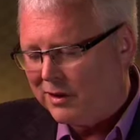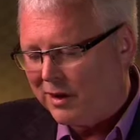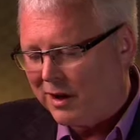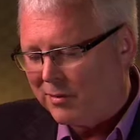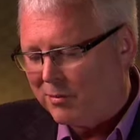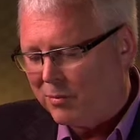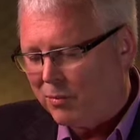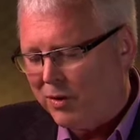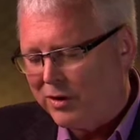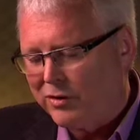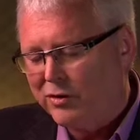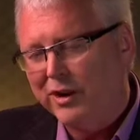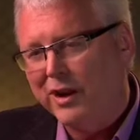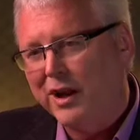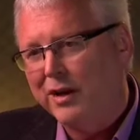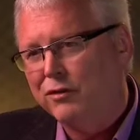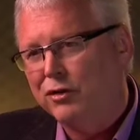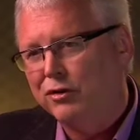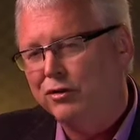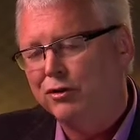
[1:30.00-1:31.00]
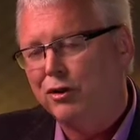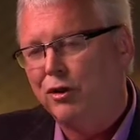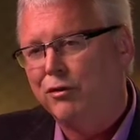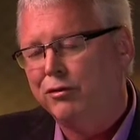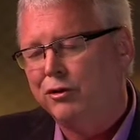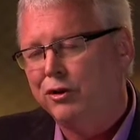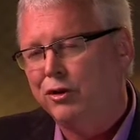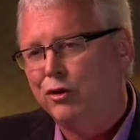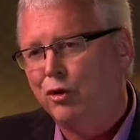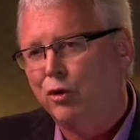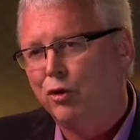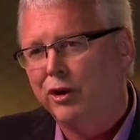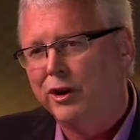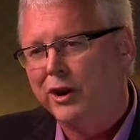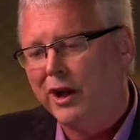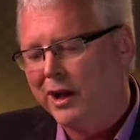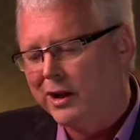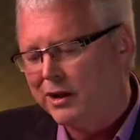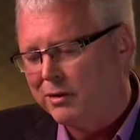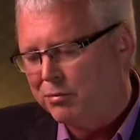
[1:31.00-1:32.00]
I'm wondering, have you softened it all,
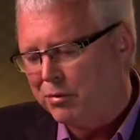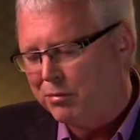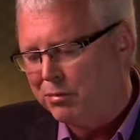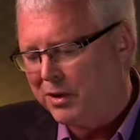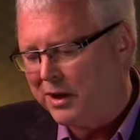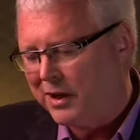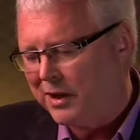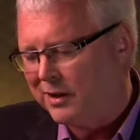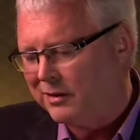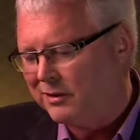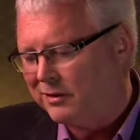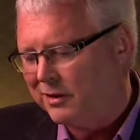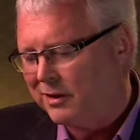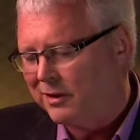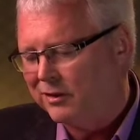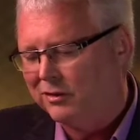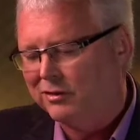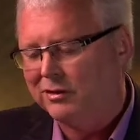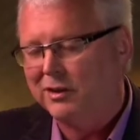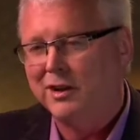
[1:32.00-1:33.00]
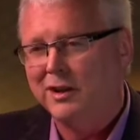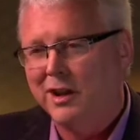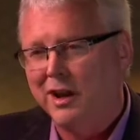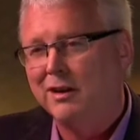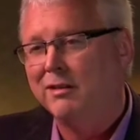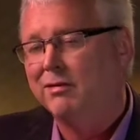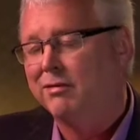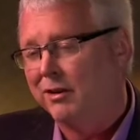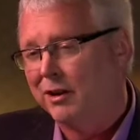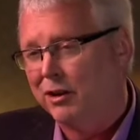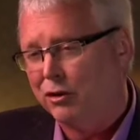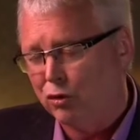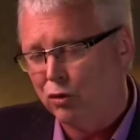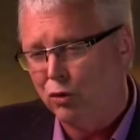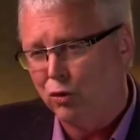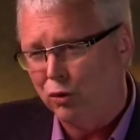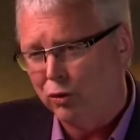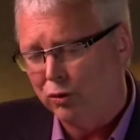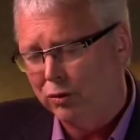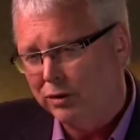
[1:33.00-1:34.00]
and are you prepared to concede anything at
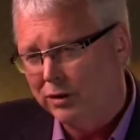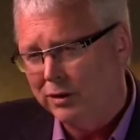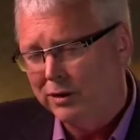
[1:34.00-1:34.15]
all